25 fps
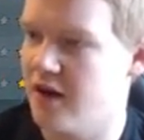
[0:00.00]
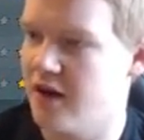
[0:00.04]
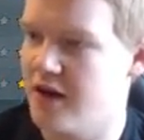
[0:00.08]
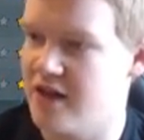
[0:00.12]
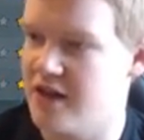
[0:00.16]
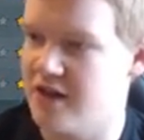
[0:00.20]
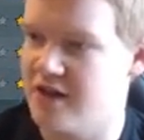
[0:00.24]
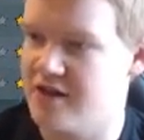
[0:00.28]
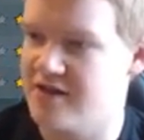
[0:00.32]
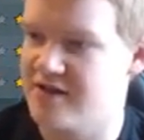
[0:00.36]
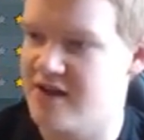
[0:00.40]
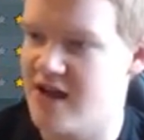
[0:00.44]

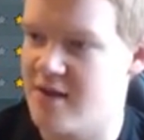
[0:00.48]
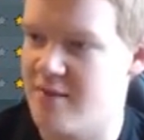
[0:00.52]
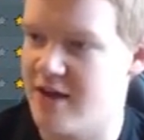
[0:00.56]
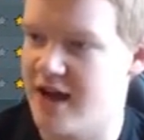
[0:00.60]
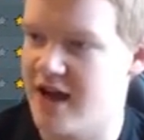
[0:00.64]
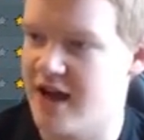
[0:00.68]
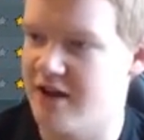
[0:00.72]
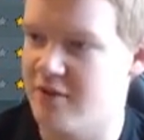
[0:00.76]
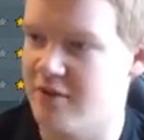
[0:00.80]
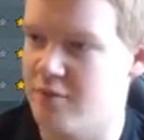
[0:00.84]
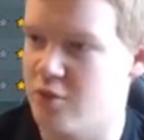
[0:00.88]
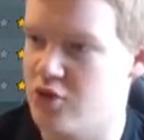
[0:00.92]
in the team
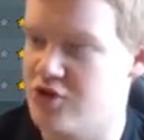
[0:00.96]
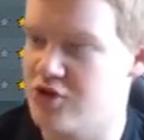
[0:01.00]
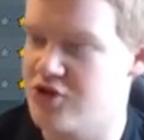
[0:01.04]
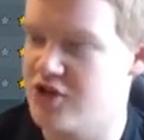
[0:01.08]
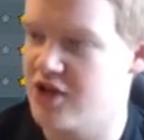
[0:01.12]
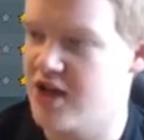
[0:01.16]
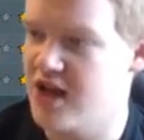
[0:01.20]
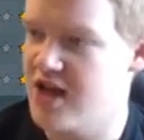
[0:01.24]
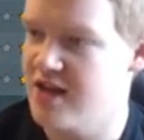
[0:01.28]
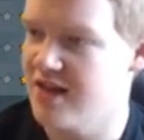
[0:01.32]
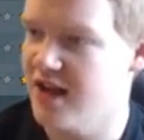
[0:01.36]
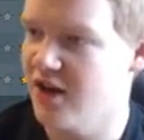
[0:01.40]
ahead of Moise
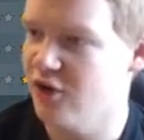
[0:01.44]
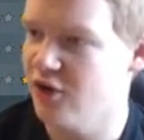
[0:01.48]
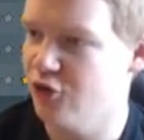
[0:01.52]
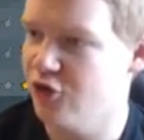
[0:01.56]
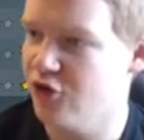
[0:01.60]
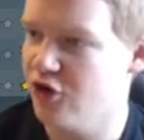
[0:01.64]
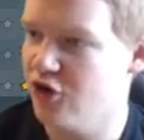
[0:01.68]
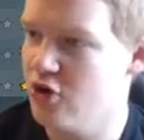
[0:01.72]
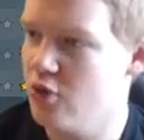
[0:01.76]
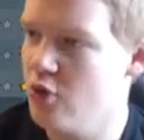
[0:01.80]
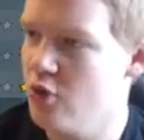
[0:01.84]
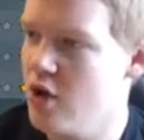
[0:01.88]
Kean. That'll
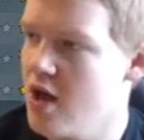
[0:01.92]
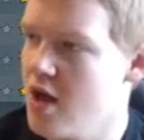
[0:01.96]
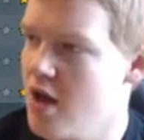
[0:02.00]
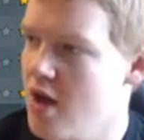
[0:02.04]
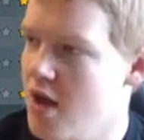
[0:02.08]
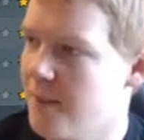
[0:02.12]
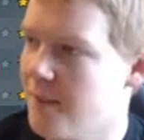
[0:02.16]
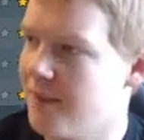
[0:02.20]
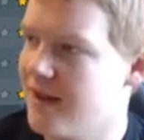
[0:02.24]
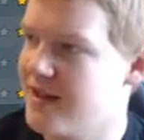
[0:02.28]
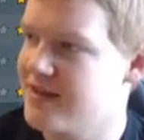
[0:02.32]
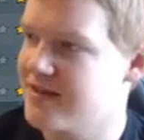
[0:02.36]
do,
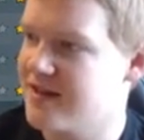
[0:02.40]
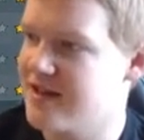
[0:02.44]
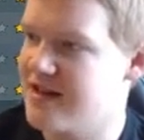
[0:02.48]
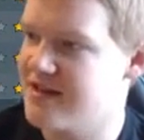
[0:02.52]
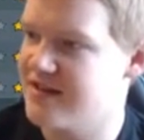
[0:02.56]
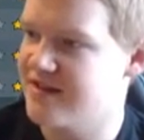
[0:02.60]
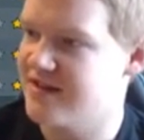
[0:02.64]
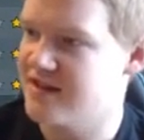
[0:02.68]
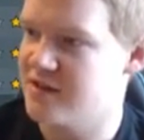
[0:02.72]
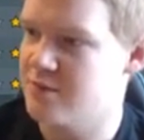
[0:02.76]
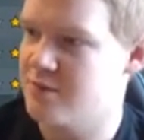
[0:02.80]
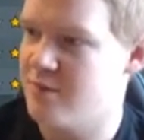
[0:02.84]
but let's get
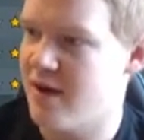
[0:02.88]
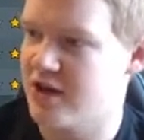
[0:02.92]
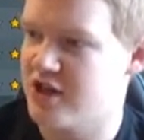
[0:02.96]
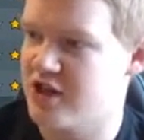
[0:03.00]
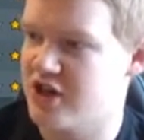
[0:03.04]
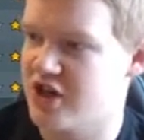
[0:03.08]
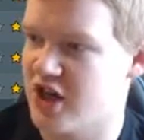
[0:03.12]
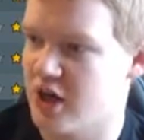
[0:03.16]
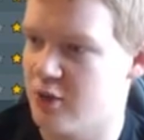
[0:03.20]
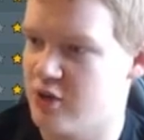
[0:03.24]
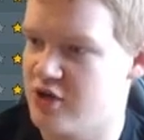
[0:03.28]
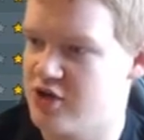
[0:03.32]
into this
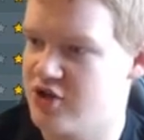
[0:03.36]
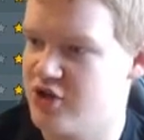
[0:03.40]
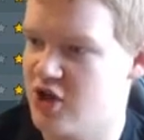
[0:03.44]
match, shall we?